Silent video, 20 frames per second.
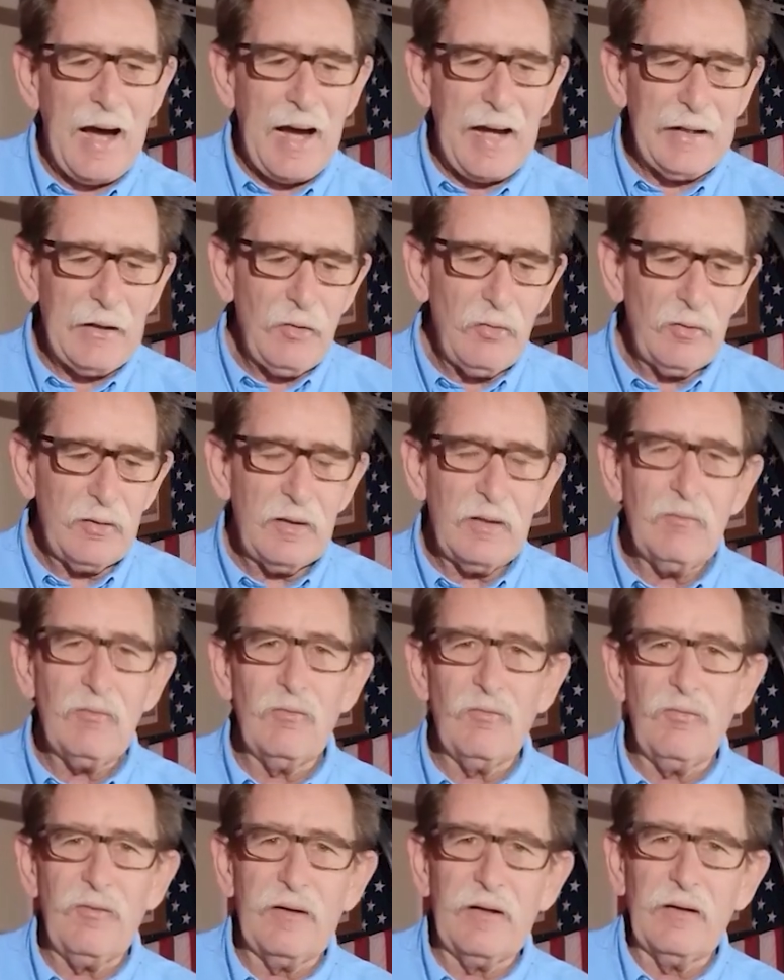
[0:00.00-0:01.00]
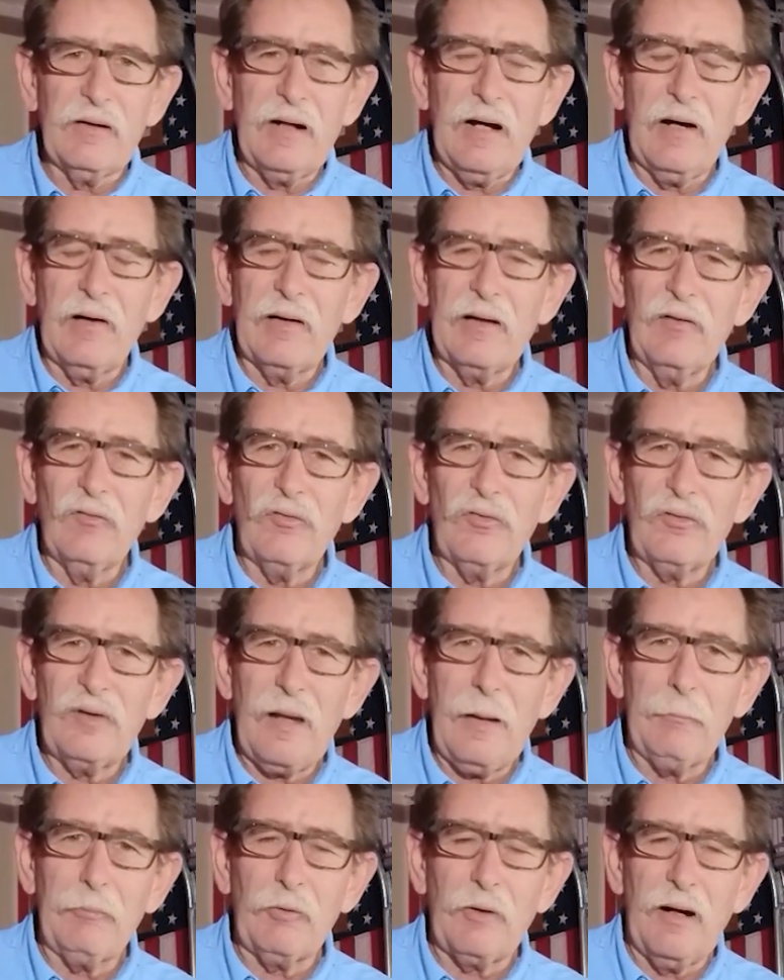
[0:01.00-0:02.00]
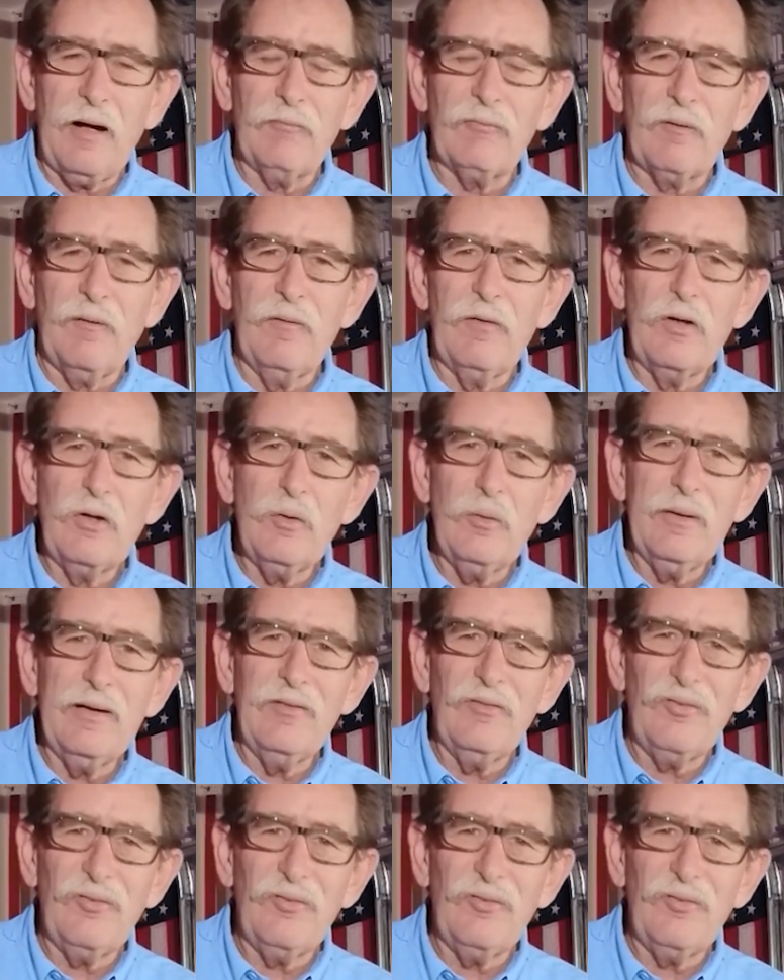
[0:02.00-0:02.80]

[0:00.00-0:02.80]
I couldn't even figure out in Stepcraft on the U